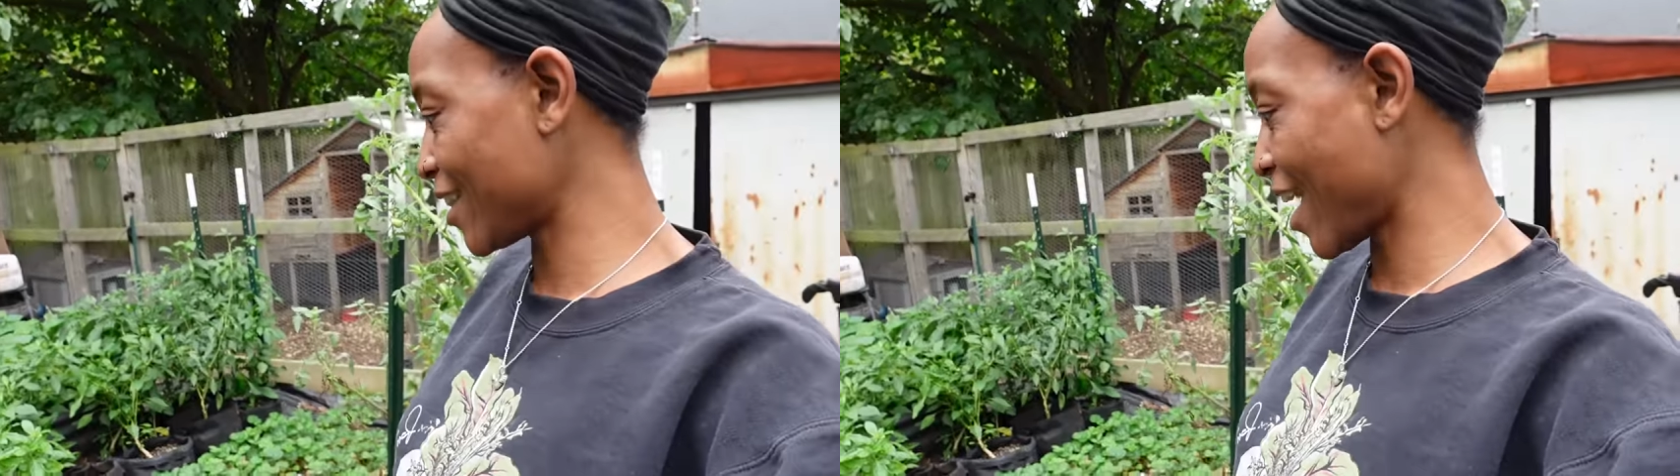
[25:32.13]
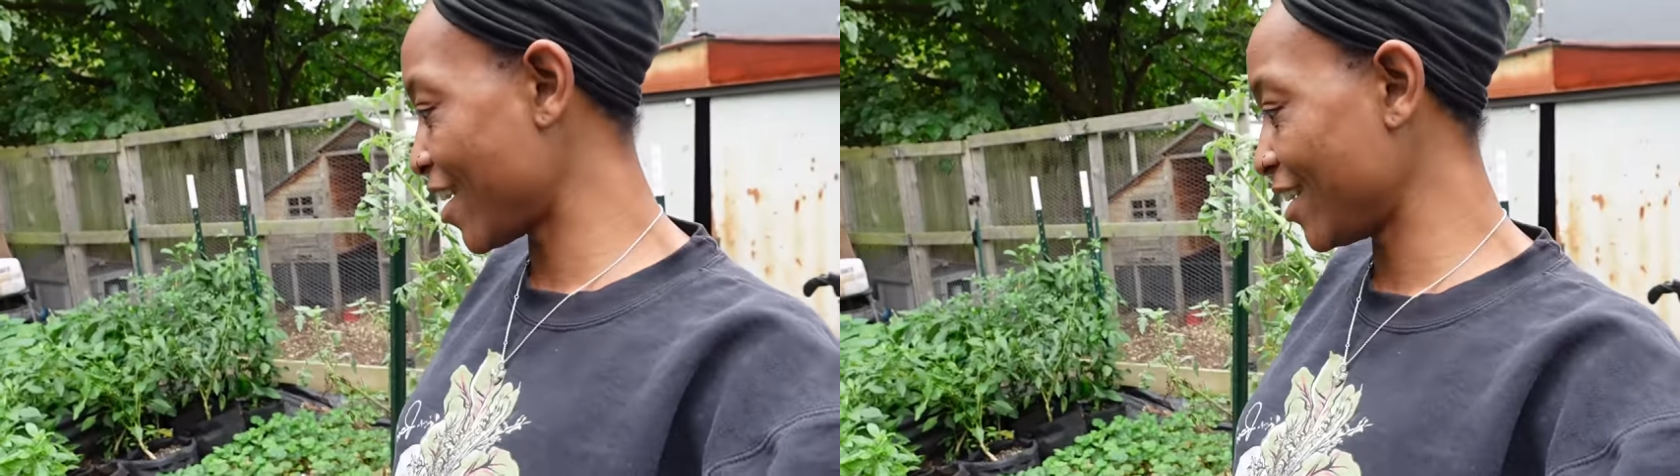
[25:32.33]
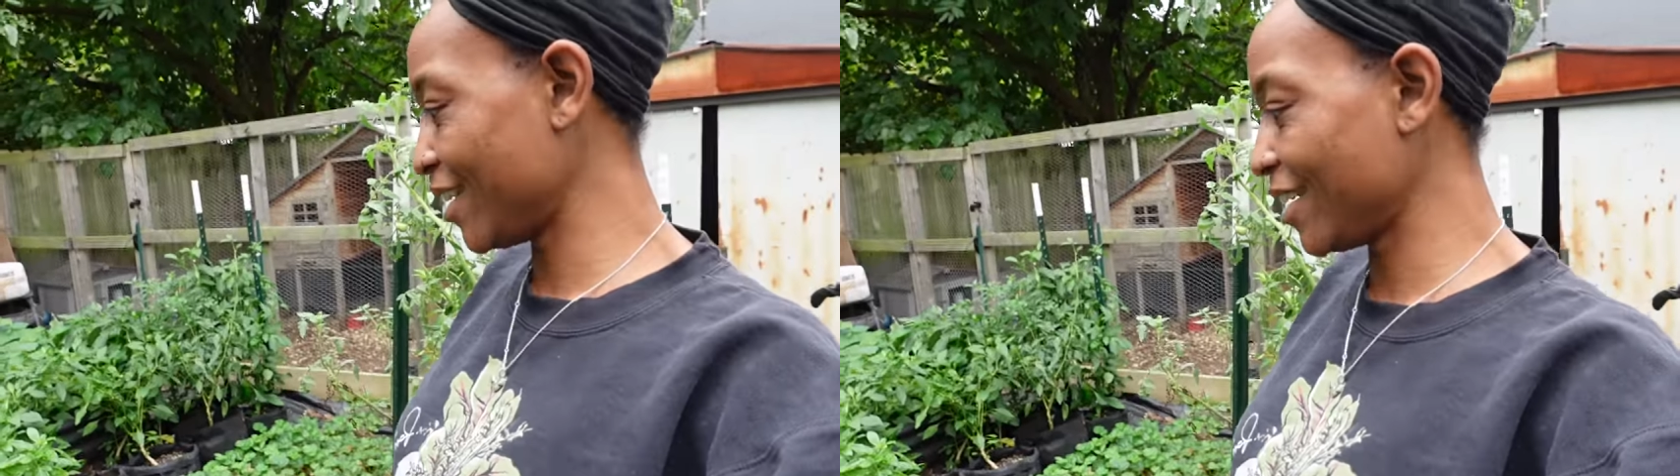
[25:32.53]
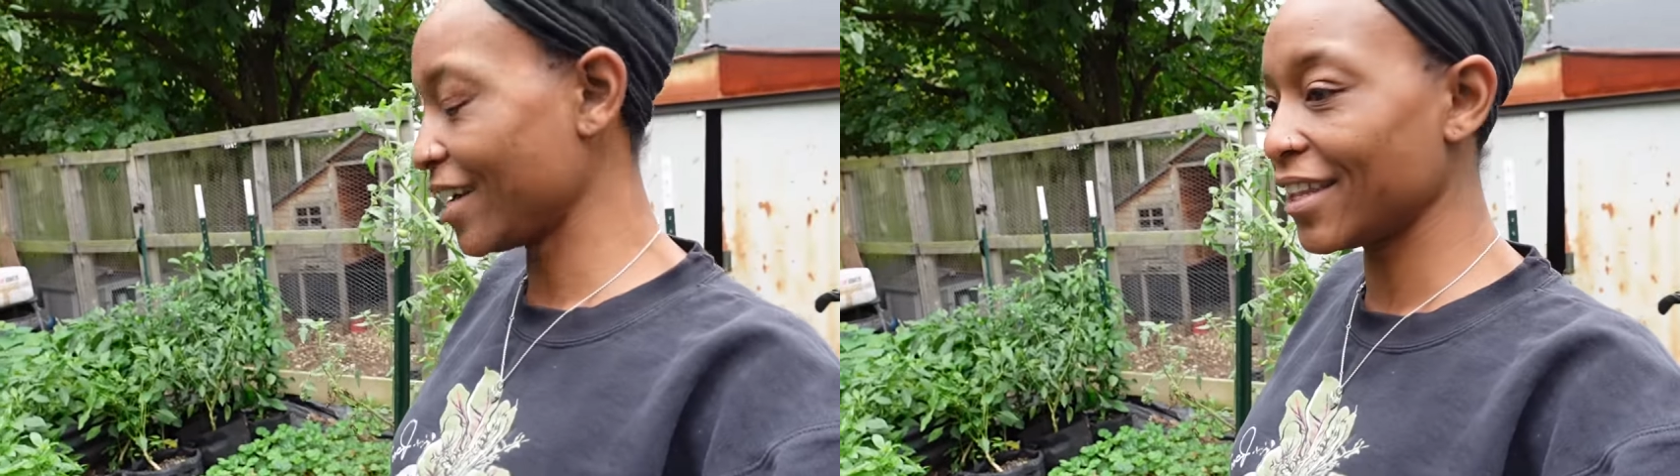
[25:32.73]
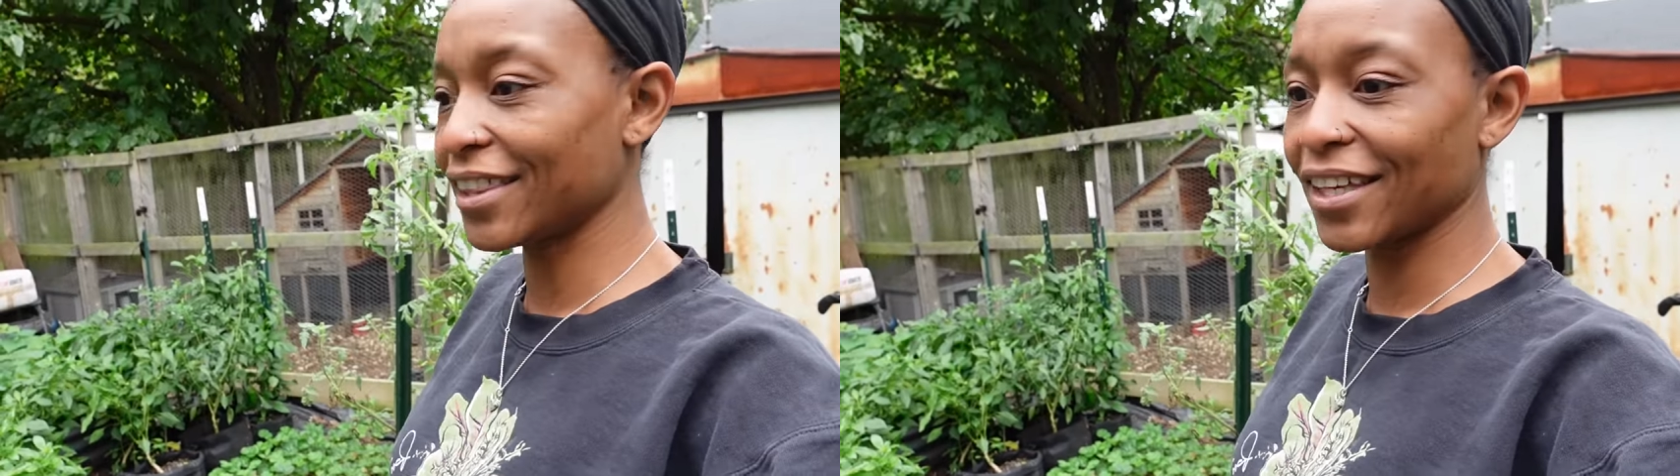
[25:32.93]
down
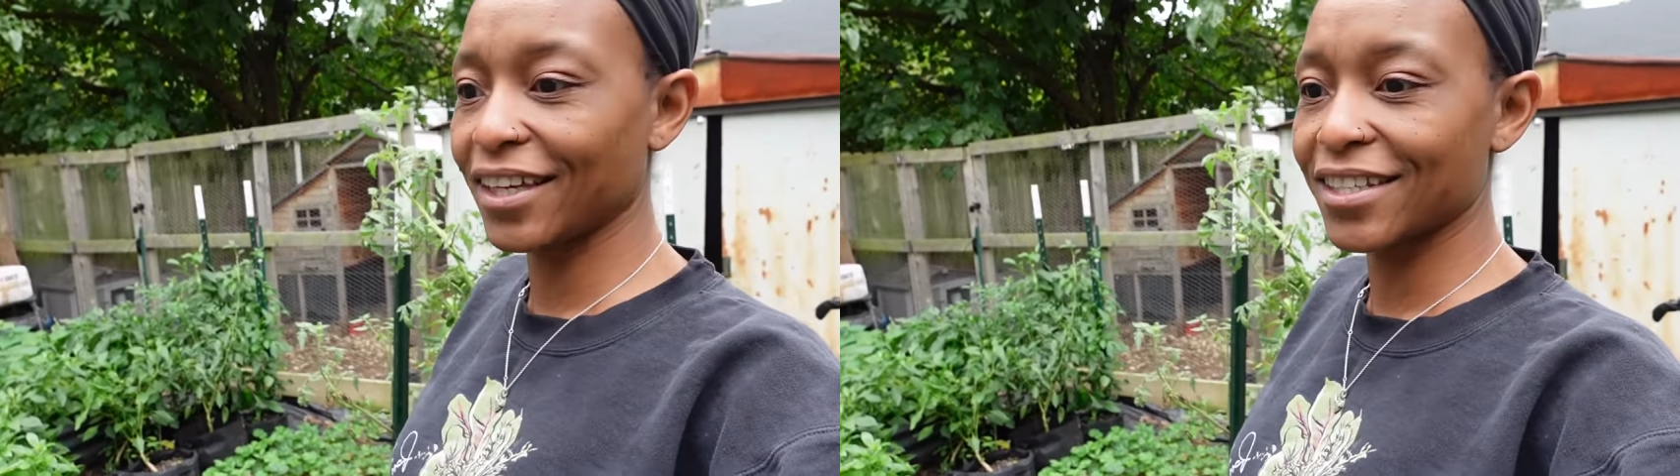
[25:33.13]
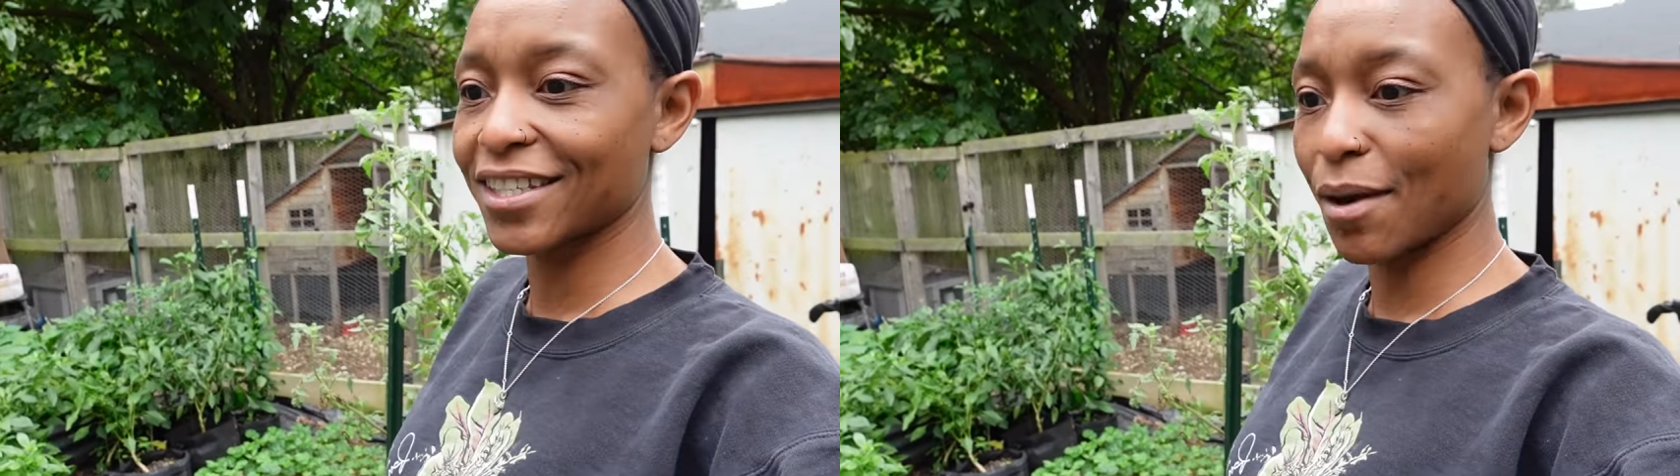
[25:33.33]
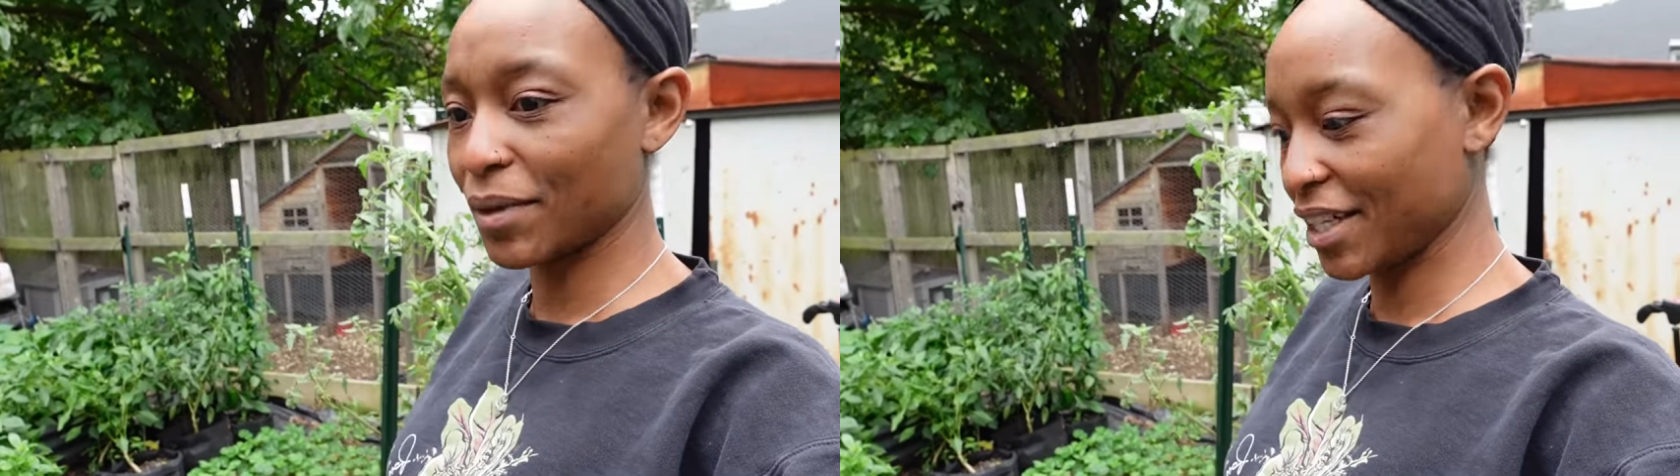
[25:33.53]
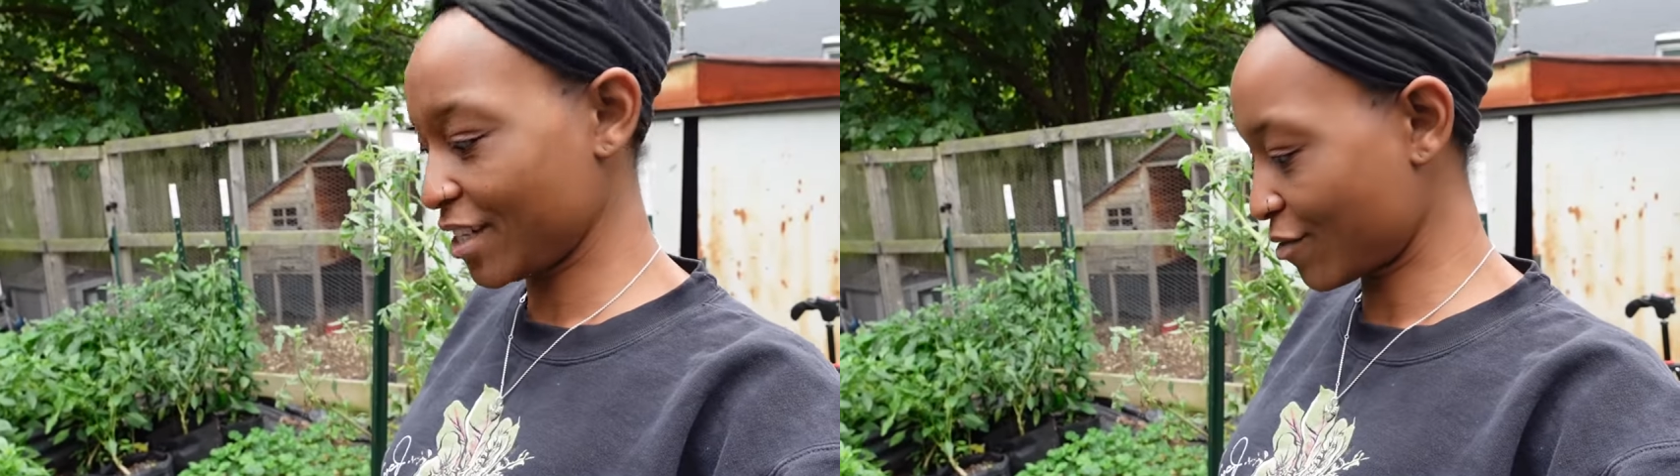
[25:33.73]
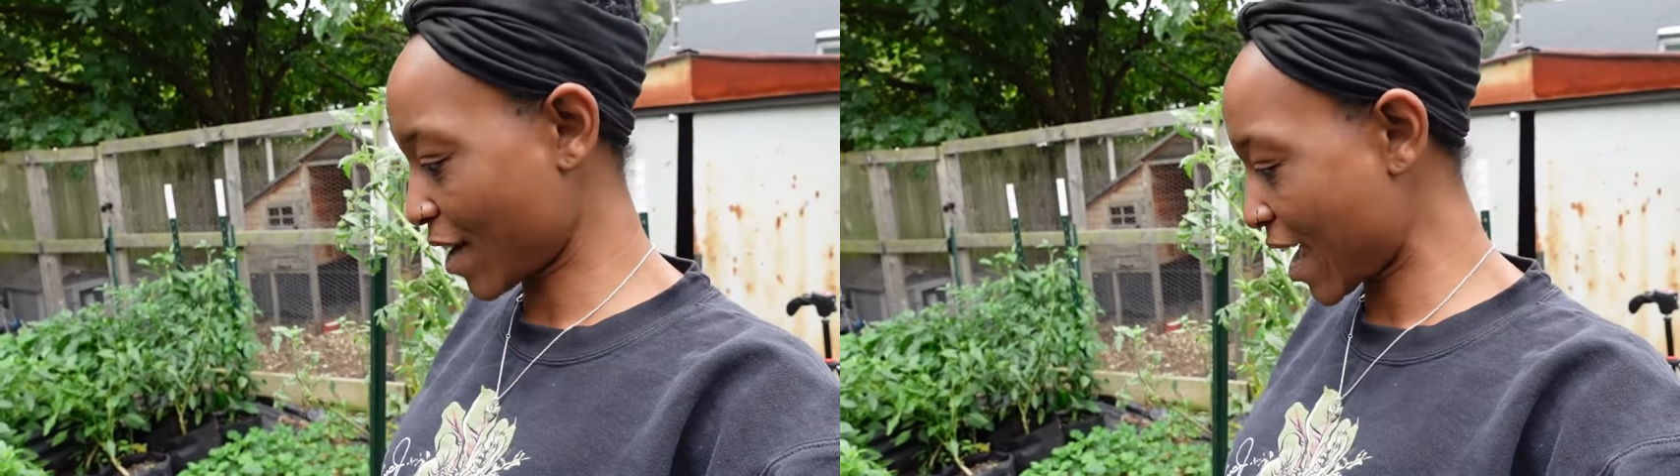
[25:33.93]
here and thin some of
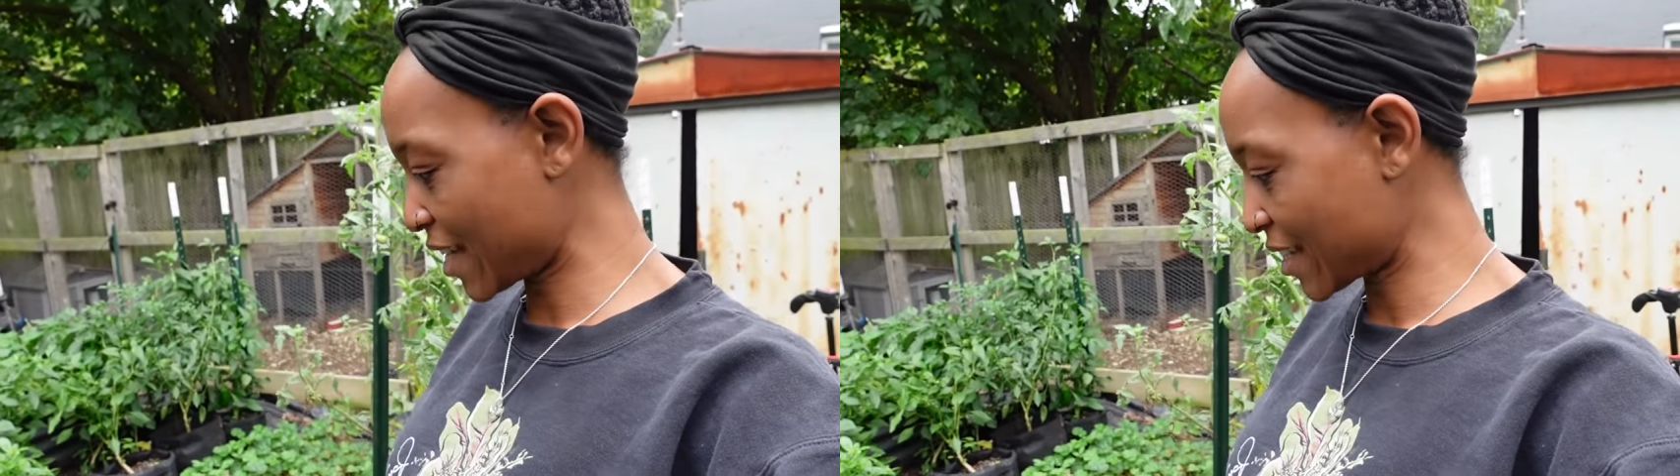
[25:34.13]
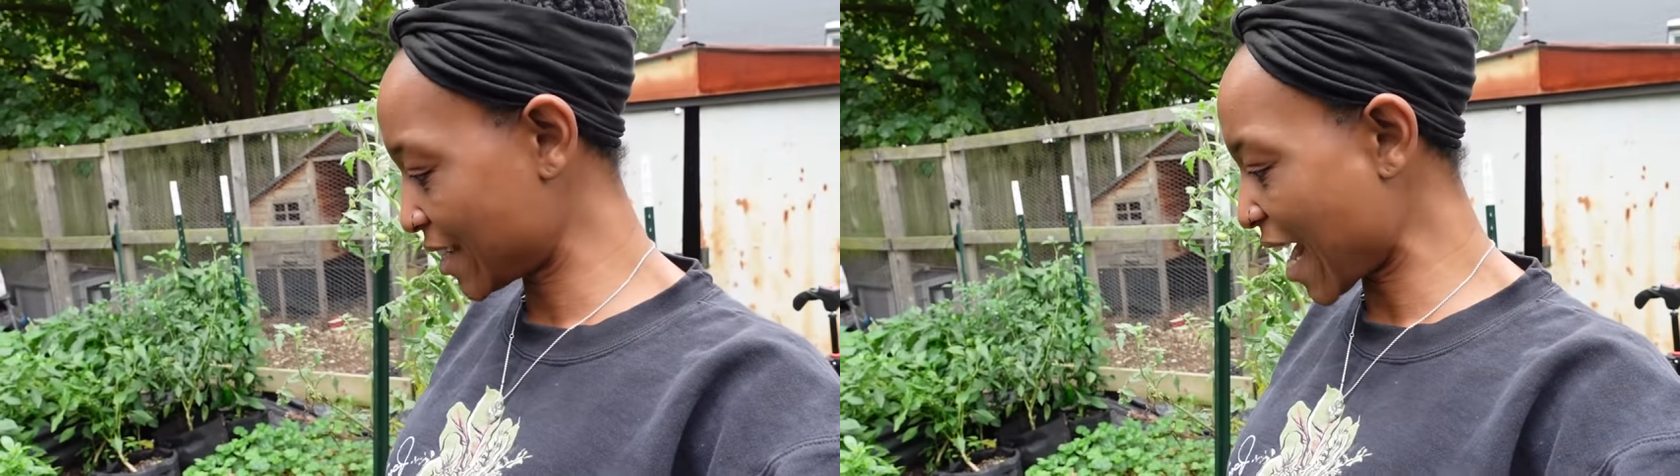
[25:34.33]
these radishes.